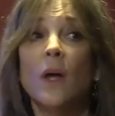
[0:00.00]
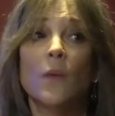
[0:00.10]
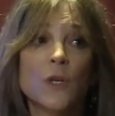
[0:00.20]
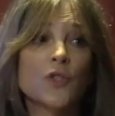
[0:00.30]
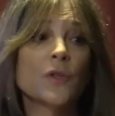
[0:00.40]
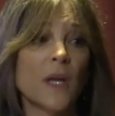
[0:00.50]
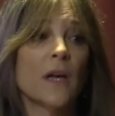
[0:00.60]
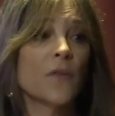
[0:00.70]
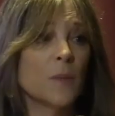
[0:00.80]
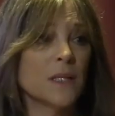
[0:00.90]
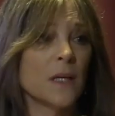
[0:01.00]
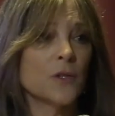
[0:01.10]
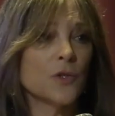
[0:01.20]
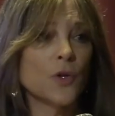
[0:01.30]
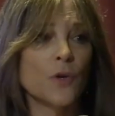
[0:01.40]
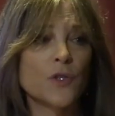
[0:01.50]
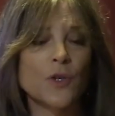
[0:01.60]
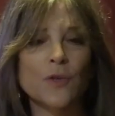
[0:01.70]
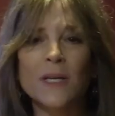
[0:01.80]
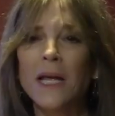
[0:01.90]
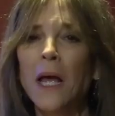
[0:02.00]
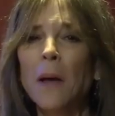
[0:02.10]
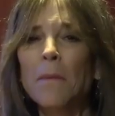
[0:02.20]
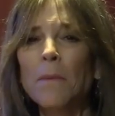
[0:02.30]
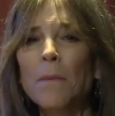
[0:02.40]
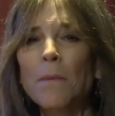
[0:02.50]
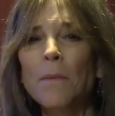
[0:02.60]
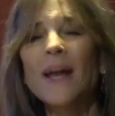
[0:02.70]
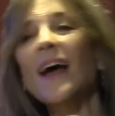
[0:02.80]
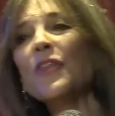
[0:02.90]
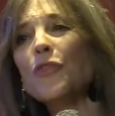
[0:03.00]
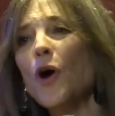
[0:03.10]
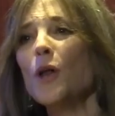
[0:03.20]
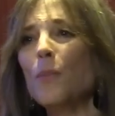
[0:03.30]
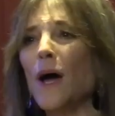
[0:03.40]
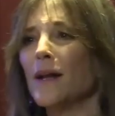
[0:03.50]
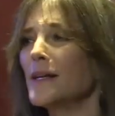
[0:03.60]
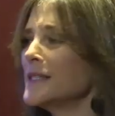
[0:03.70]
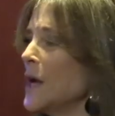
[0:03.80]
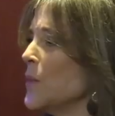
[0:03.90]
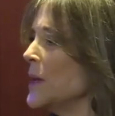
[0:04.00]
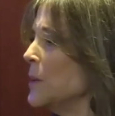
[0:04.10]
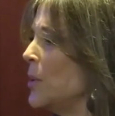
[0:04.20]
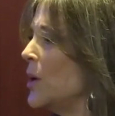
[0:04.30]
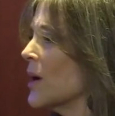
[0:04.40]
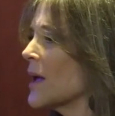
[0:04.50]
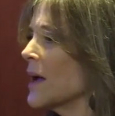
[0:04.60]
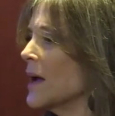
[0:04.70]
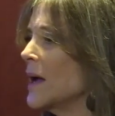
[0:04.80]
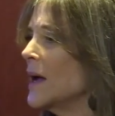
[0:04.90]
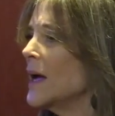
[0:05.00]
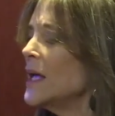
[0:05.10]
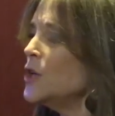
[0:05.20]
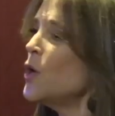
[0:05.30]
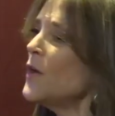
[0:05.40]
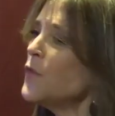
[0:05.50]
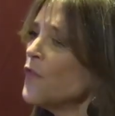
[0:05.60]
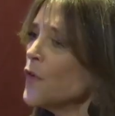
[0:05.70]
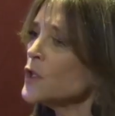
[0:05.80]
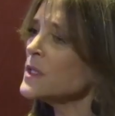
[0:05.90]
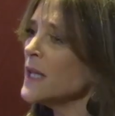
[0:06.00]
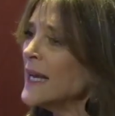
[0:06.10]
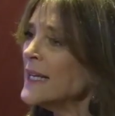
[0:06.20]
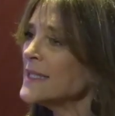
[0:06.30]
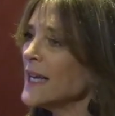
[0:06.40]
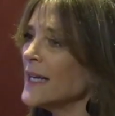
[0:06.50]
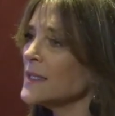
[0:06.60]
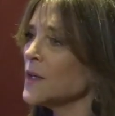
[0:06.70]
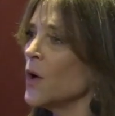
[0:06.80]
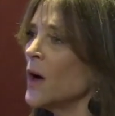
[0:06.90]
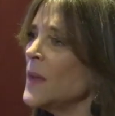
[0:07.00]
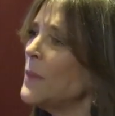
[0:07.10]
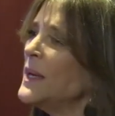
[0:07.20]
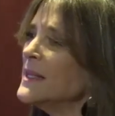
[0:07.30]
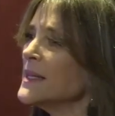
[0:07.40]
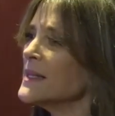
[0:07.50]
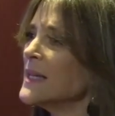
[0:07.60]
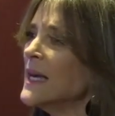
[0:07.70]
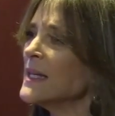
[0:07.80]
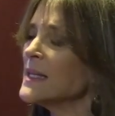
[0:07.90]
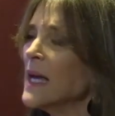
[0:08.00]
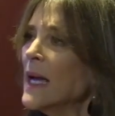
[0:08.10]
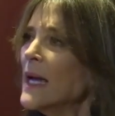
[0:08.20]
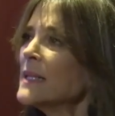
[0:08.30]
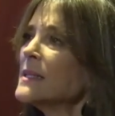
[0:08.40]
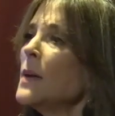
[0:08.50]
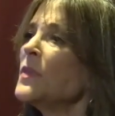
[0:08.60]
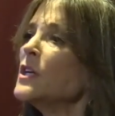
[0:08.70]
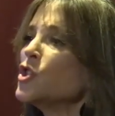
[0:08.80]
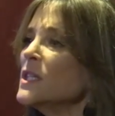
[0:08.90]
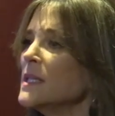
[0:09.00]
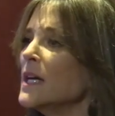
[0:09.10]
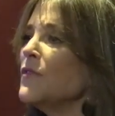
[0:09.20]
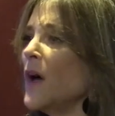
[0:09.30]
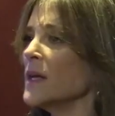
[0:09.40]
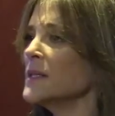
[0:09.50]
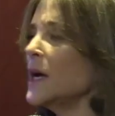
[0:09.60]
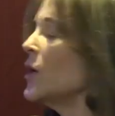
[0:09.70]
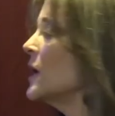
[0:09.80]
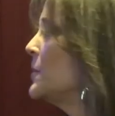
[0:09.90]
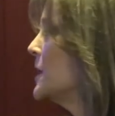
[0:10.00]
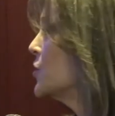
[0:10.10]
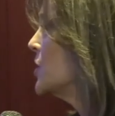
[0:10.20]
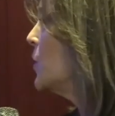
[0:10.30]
we should think of them as underserved children. But I thought about it as I read the book. You know, if a first lady takes it on, that means it's something she did voluntarily because she